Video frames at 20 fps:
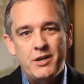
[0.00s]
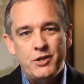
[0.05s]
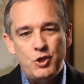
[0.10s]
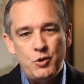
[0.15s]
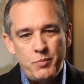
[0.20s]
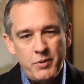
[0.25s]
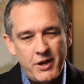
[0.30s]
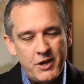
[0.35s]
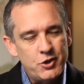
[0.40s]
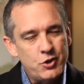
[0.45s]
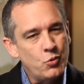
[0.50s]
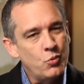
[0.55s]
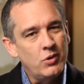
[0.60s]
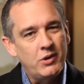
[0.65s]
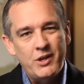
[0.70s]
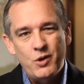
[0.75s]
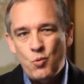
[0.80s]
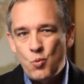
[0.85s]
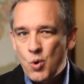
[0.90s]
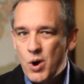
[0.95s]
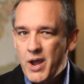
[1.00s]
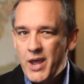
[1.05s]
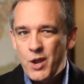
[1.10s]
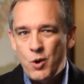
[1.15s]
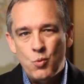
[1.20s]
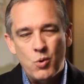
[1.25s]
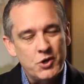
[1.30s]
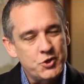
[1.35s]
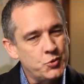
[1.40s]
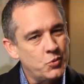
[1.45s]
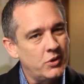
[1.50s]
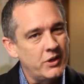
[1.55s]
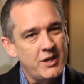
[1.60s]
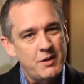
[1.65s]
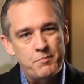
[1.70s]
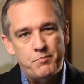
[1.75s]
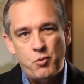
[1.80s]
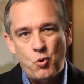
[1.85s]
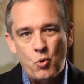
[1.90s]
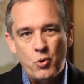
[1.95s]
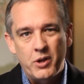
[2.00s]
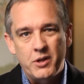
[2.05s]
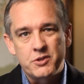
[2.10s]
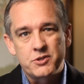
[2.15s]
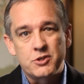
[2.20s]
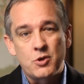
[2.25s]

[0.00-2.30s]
you begin to really weigh what's really important.